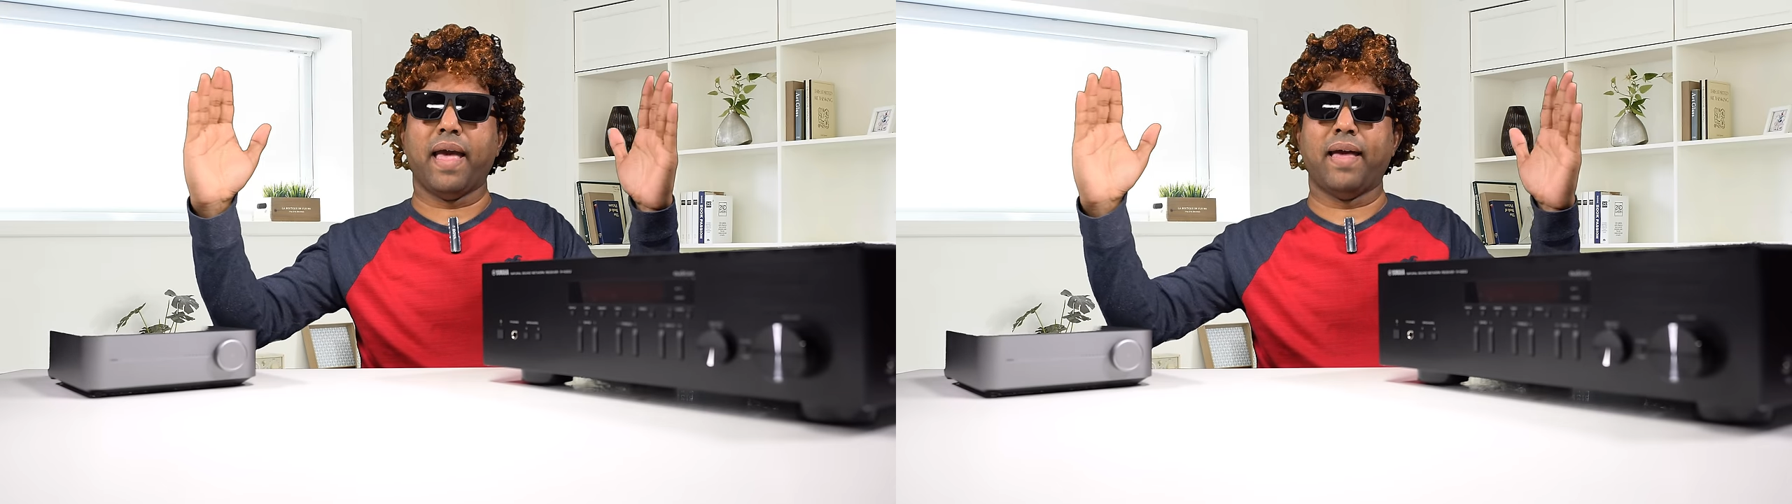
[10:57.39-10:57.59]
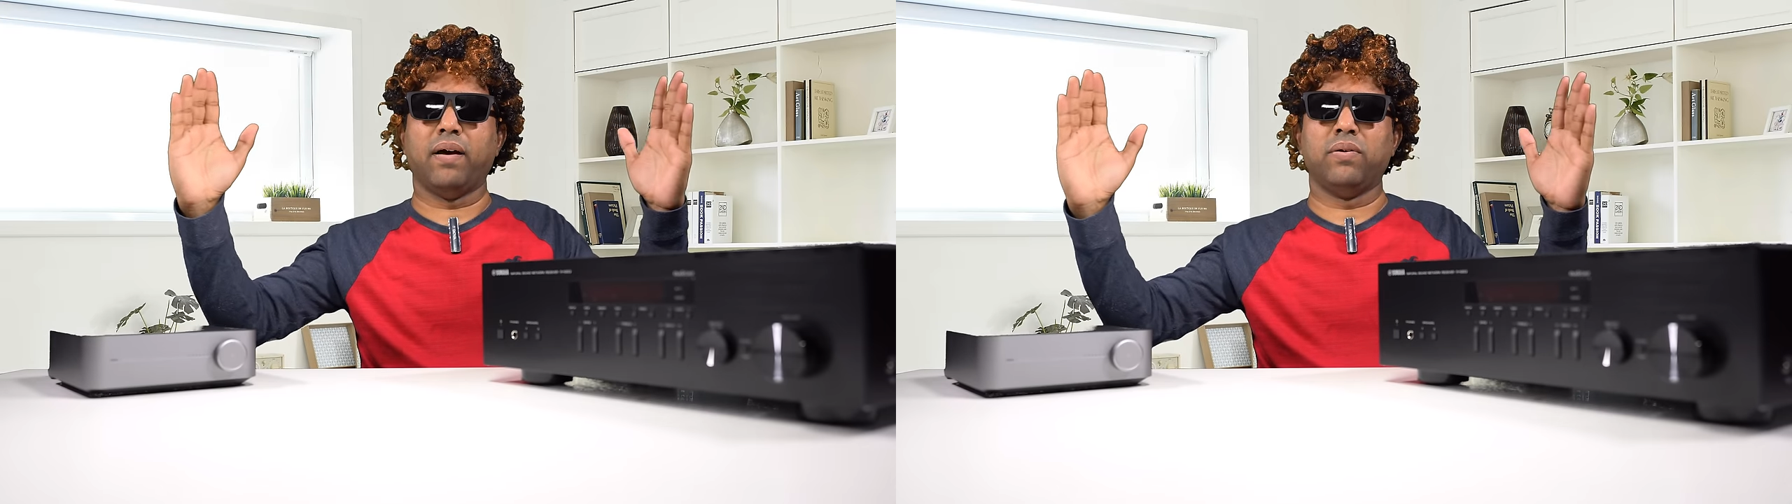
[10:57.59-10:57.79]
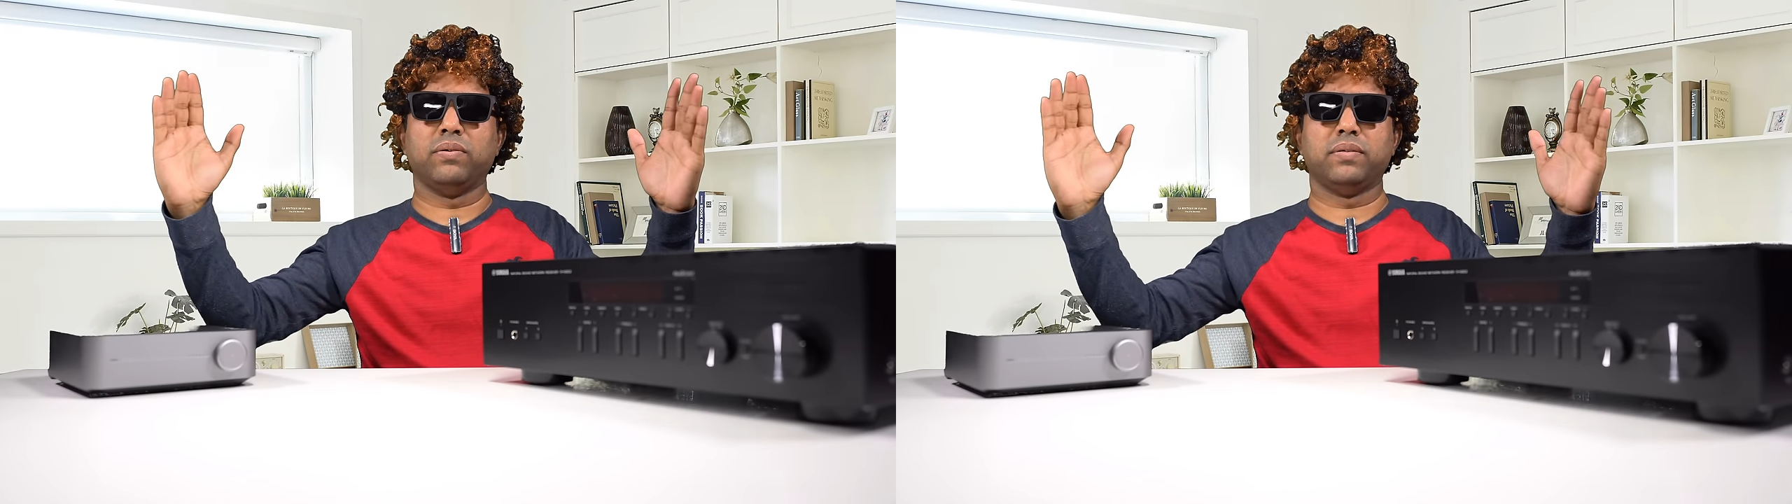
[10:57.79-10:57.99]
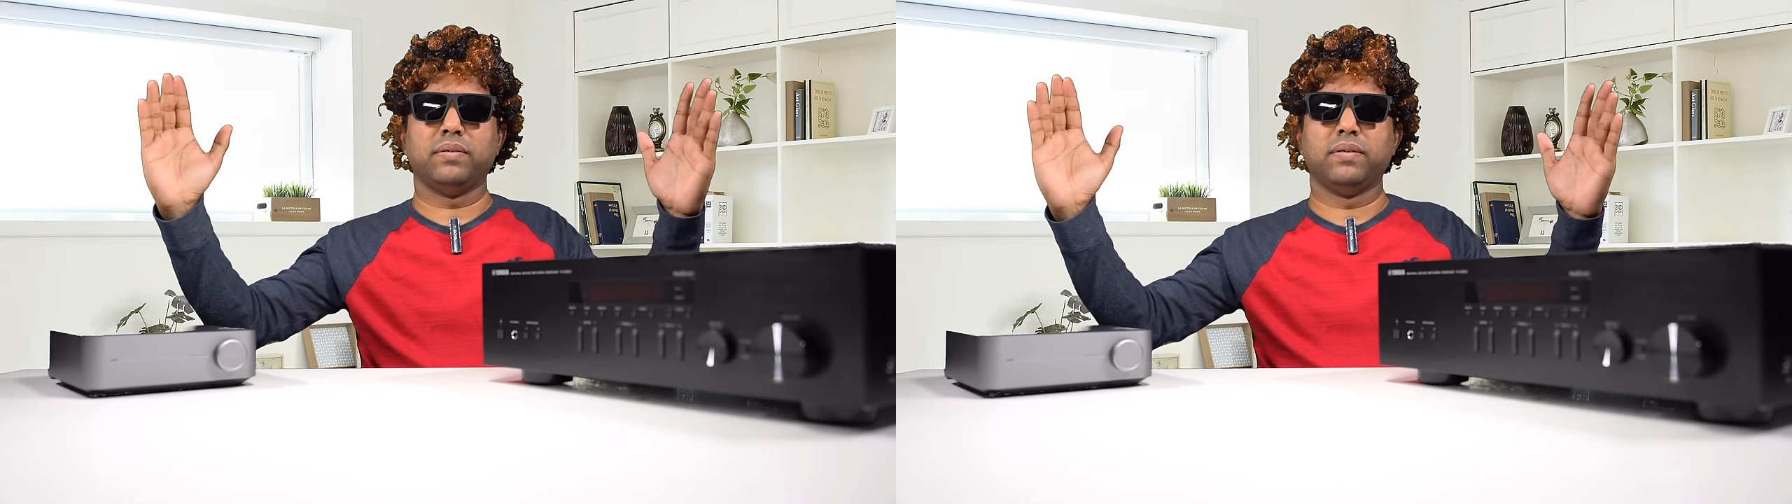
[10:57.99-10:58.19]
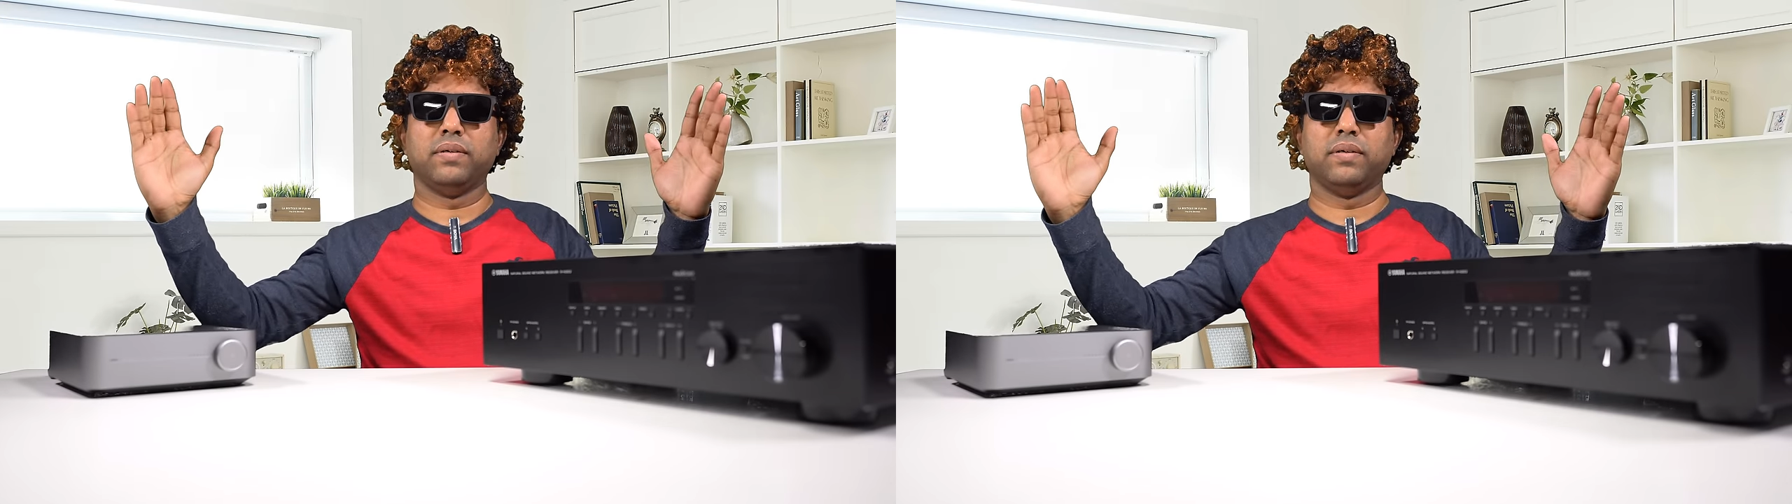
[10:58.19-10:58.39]
out
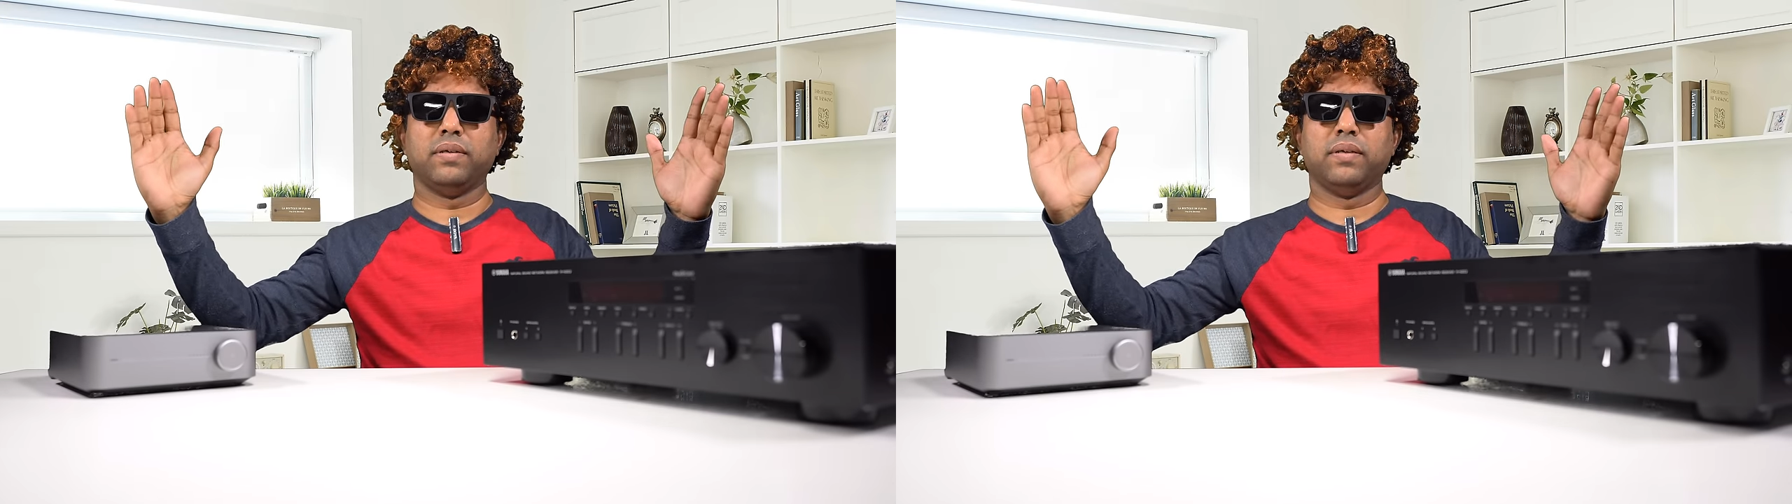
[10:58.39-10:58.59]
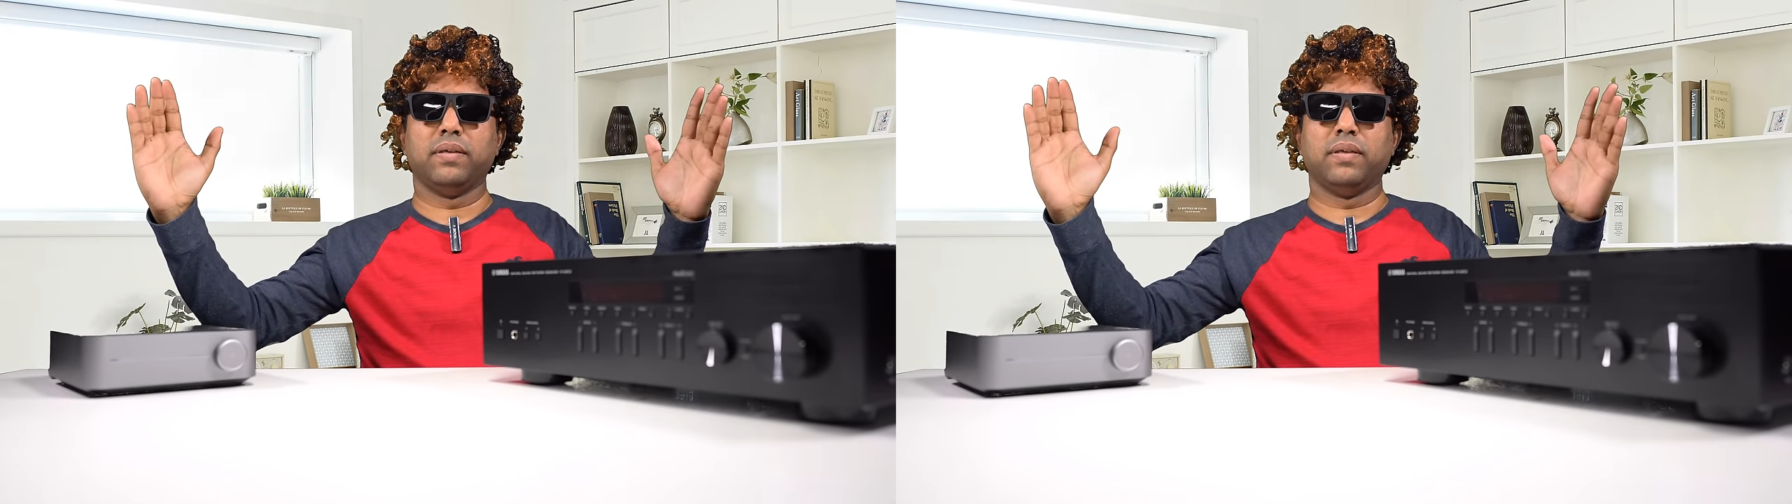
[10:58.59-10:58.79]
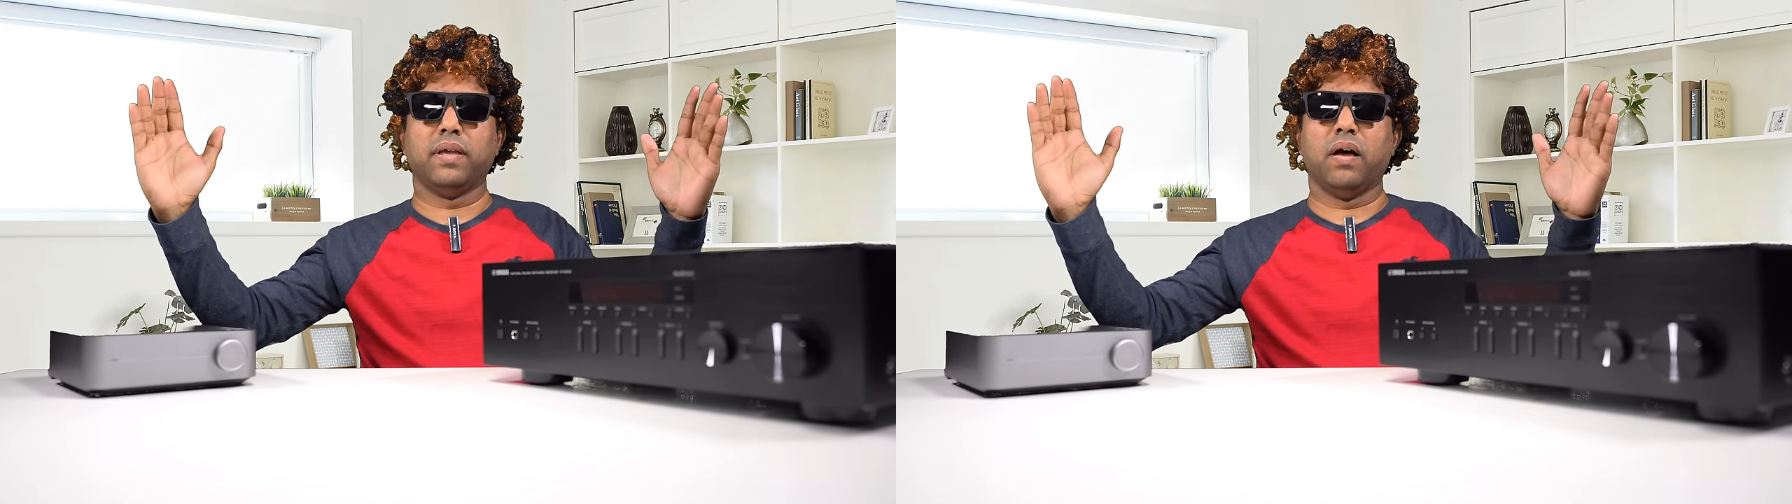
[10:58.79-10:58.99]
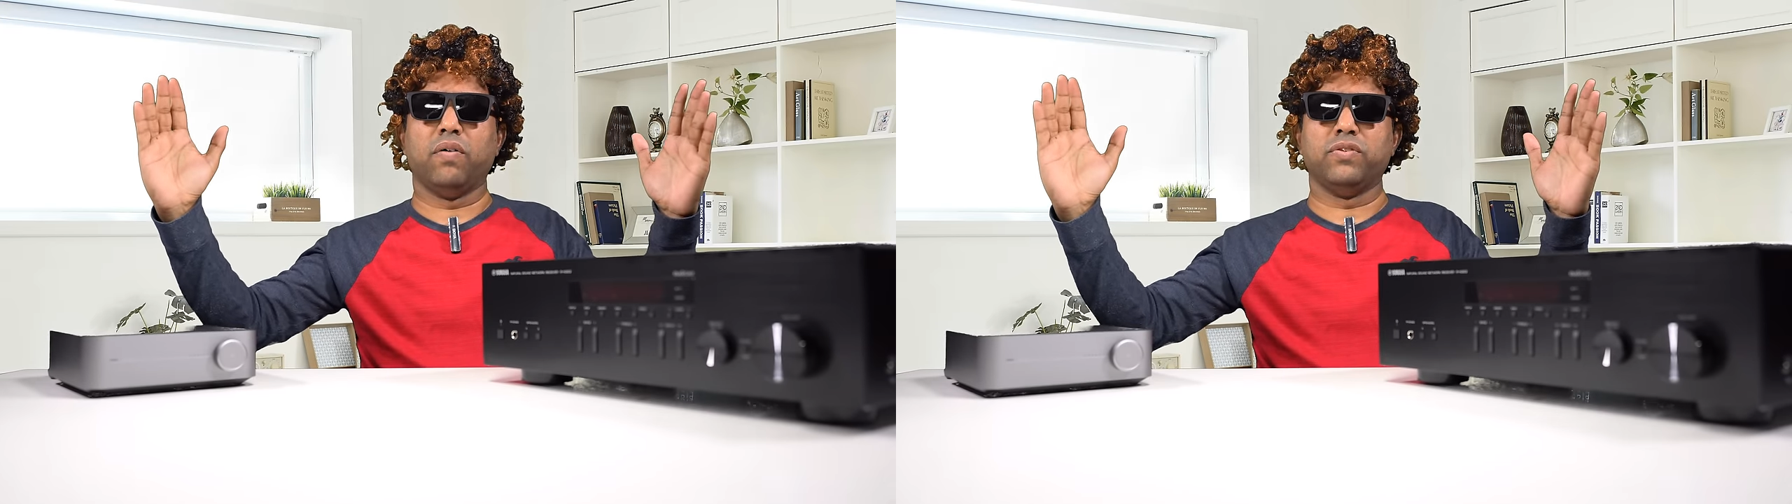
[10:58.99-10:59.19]
of